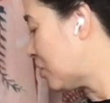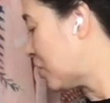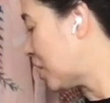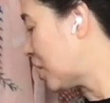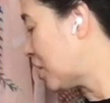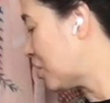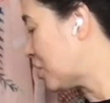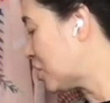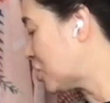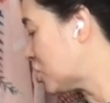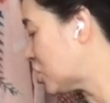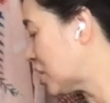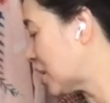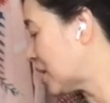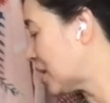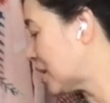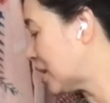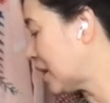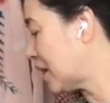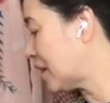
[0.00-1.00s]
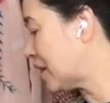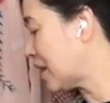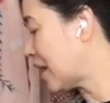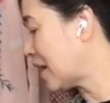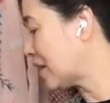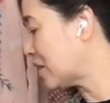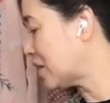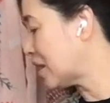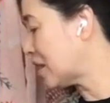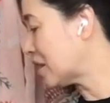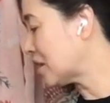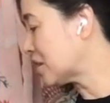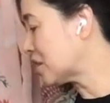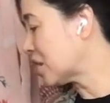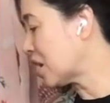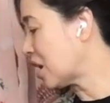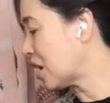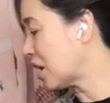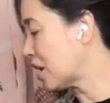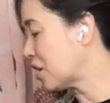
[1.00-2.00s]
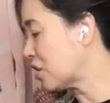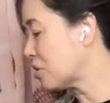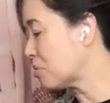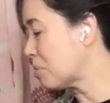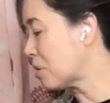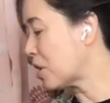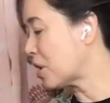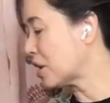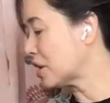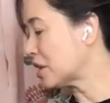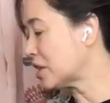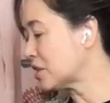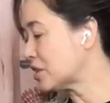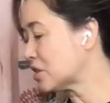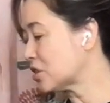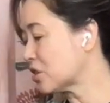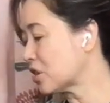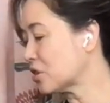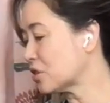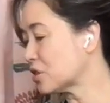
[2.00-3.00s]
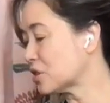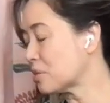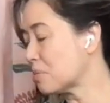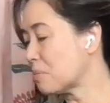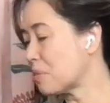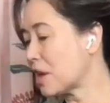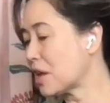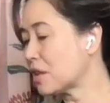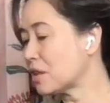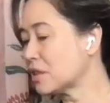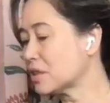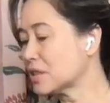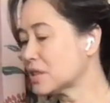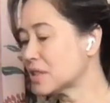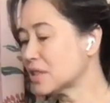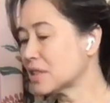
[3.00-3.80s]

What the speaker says: very gently let the entire body start to melt,